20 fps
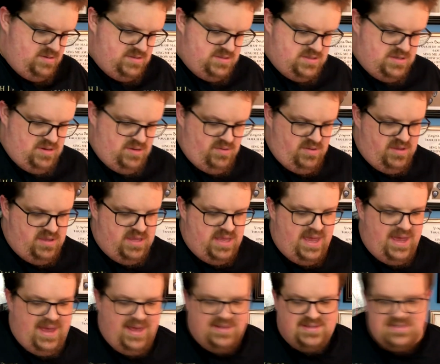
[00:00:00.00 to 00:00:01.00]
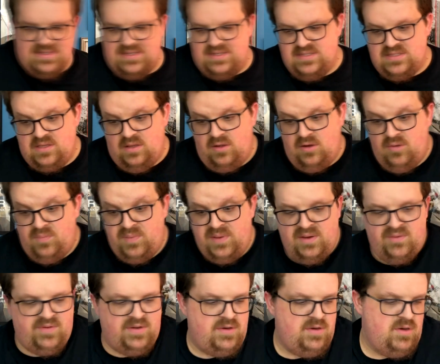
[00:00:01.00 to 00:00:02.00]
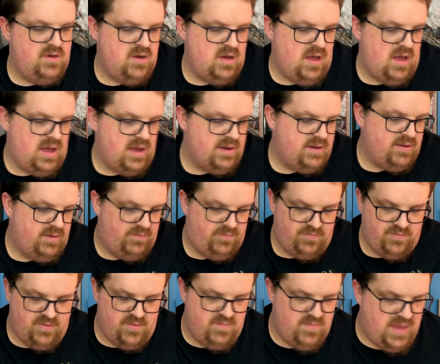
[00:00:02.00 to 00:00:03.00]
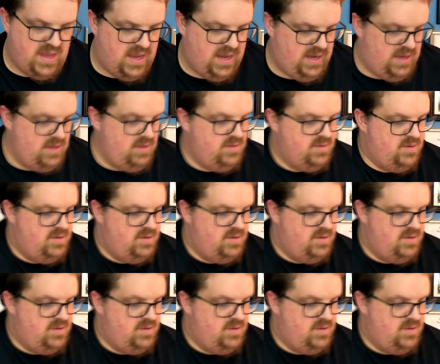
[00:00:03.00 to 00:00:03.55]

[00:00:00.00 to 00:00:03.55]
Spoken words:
So that is a little bit of a knock for me.